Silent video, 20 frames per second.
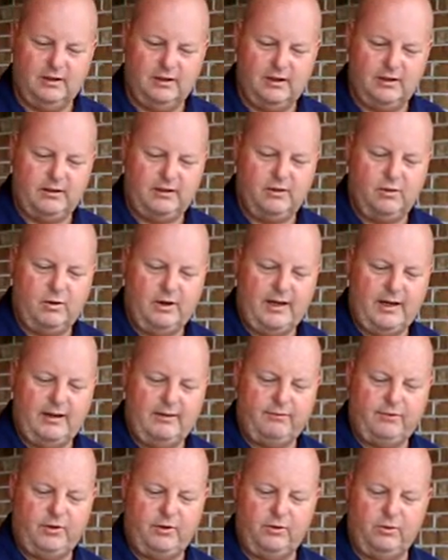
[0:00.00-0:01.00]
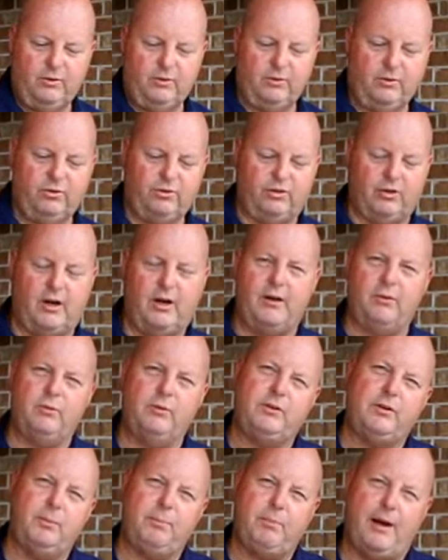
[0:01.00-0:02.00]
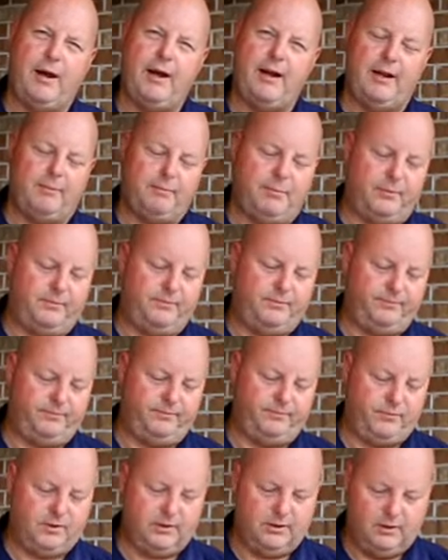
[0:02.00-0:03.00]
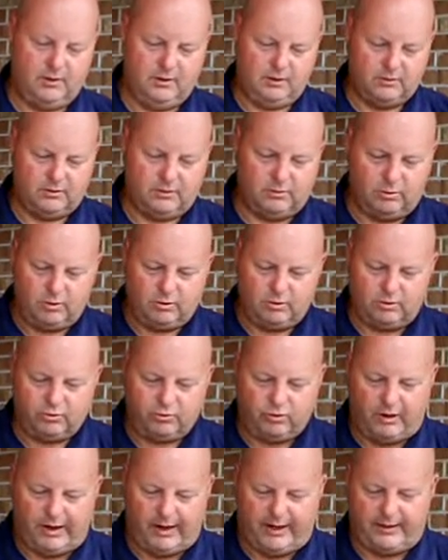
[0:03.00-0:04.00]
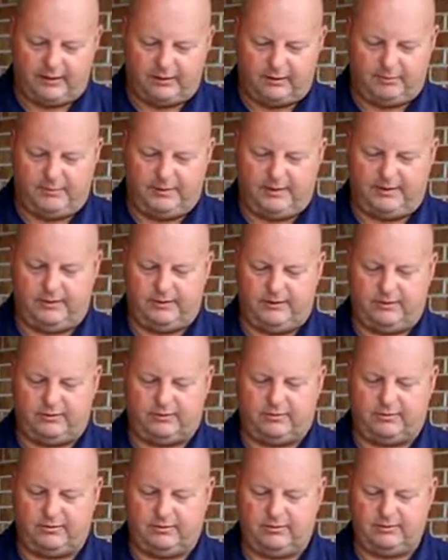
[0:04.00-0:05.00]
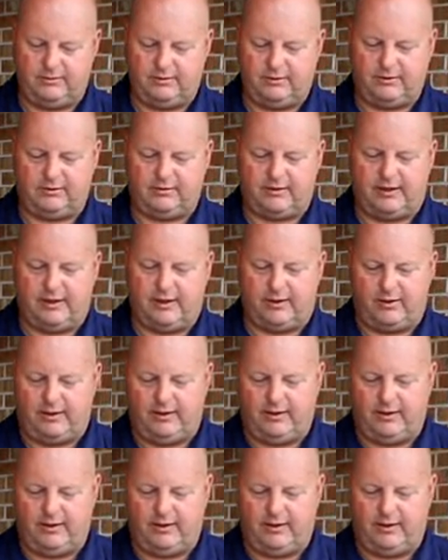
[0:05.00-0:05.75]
And you'll have your shot with your pineapple. So we're going to try a little bit of this and see how it